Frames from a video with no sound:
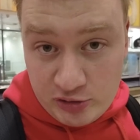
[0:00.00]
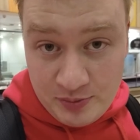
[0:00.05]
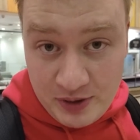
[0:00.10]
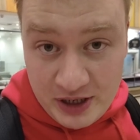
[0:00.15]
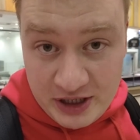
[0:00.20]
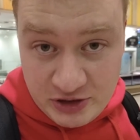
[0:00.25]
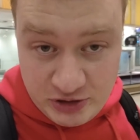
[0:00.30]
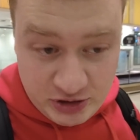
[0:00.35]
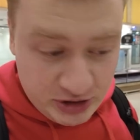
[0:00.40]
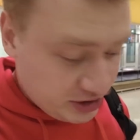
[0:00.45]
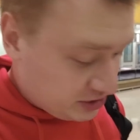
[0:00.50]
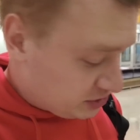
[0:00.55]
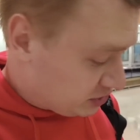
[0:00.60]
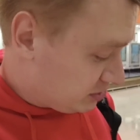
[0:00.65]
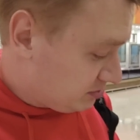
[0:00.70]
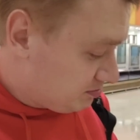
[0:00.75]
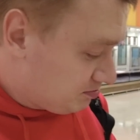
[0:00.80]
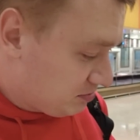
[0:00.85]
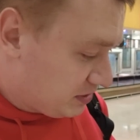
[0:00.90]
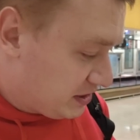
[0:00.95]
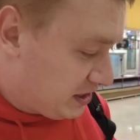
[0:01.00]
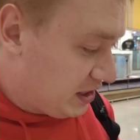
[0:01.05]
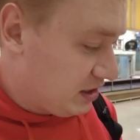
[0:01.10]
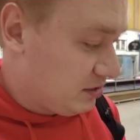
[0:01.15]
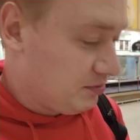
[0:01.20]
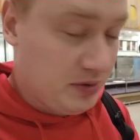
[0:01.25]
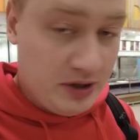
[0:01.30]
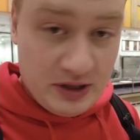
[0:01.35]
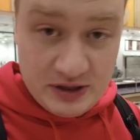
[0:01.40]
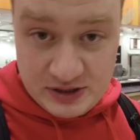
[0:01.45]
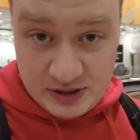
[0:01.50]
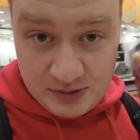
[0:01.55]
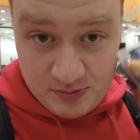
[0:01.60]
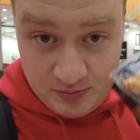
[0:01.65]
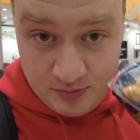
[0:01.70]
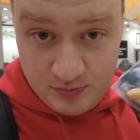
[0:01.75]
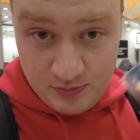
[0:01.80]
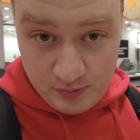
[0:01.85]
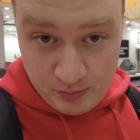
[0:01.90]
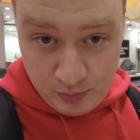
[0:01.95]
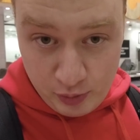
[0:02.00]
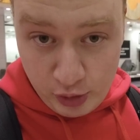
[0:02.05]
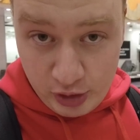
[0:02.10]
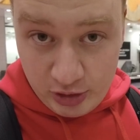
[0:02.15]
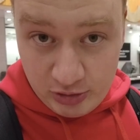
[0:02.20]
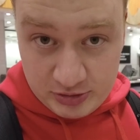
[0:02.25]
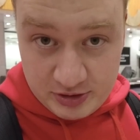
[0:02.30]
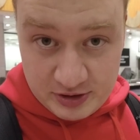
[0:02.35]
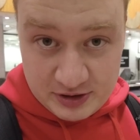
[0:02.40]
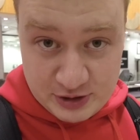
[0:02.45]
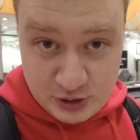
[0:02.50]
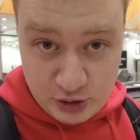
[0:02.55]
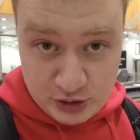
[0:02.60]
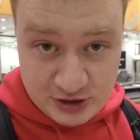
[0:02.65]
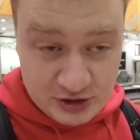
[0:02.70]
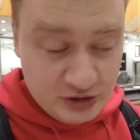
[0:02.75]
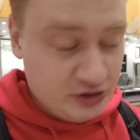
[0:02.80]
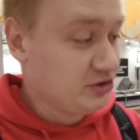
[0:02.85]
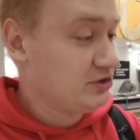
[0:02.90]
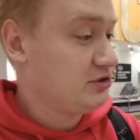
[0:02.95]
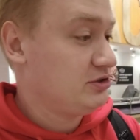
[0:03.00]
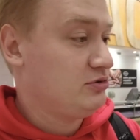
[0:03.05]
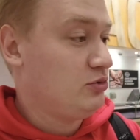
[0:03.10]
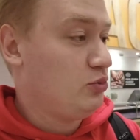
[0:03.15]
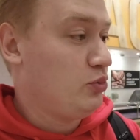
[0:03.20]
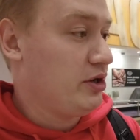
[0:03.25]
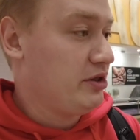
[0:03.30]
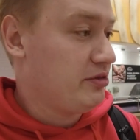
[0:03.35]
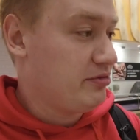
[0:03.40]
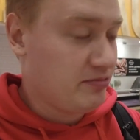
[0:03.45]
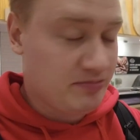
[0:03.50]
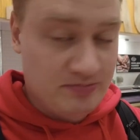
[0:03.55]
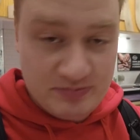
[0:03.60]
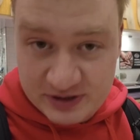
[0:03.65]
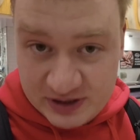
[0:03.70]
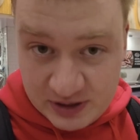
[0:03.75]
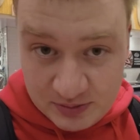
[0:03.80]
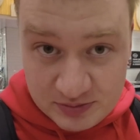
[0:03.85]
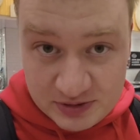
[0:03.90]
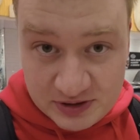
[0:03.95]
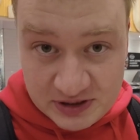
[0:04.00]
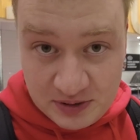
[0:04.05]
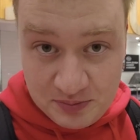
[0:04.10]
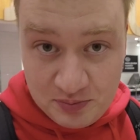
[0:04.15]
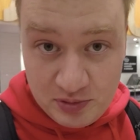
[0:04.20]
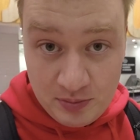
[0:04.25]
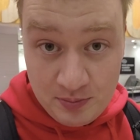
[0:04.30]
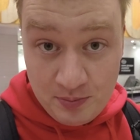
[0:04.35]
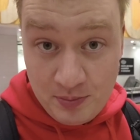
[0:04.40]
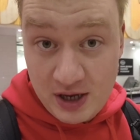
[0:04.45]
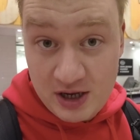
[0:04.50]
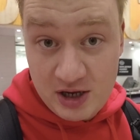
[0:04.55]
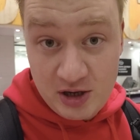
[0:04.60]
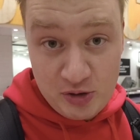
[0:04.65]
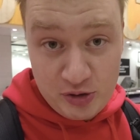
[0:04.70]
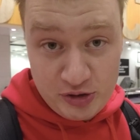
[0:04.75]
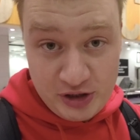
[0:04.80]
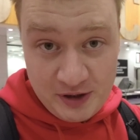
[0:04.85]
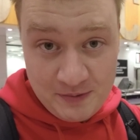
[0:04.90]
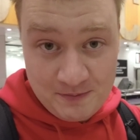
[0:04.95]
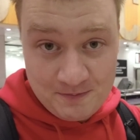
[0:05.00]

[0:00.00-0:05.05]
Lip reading: main dish can be some boiled sausages with some simple macaroni.